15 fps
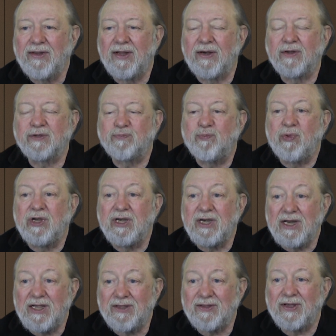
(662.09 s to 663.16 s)
that is
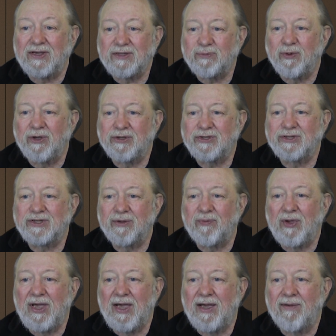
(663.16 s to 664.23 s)
beneath the experiences that
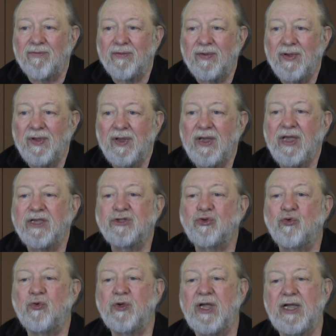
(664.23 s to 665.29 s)
we have, is
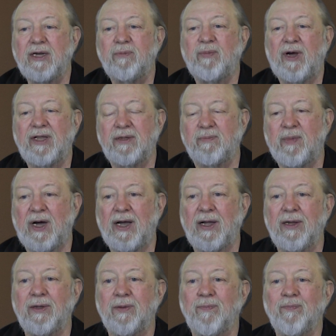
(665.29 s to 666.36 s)
created by the
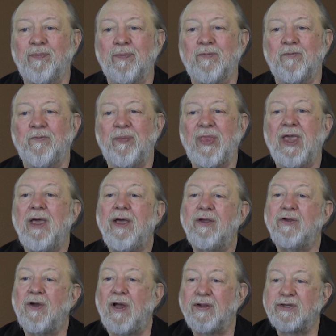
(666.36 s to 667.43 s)
mind.
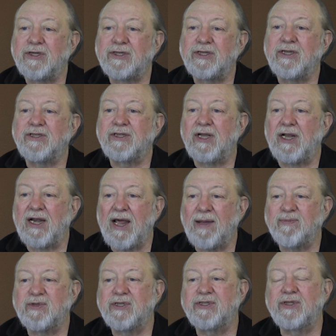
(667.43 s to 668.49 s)
Consciousness
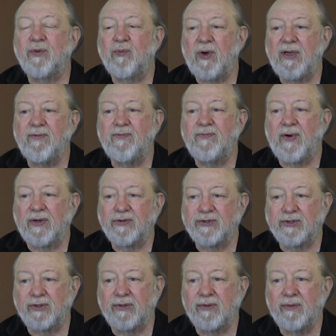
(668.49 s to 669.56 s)
collapses the wave
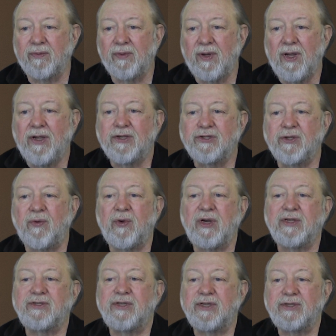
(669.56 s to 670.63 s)
function. So it
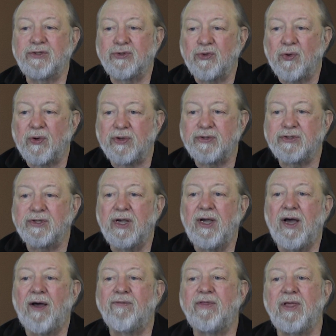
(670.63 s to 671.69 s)
is the source
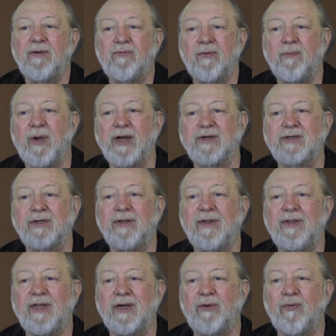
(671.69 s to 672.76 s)
of the information
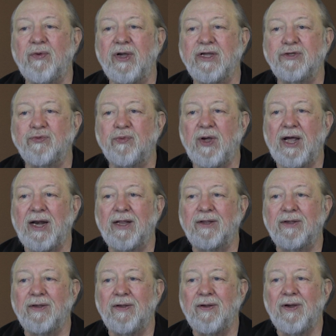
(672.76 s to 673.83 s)
that creates
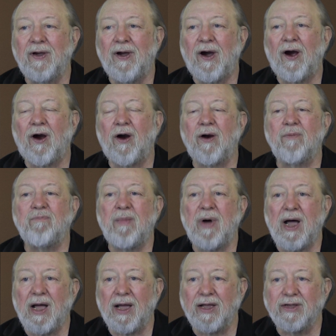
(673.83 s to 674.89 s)
reality. Our
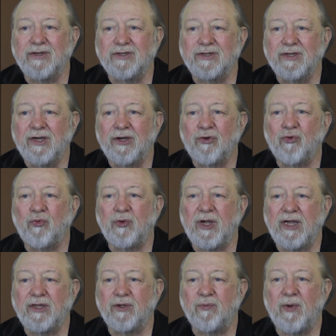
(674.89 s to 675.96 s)
minds
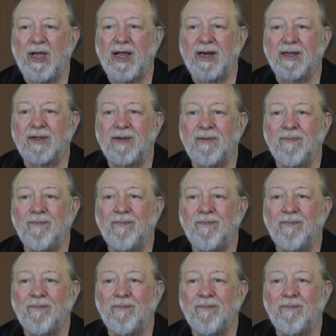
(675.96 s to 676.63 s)
create the reality.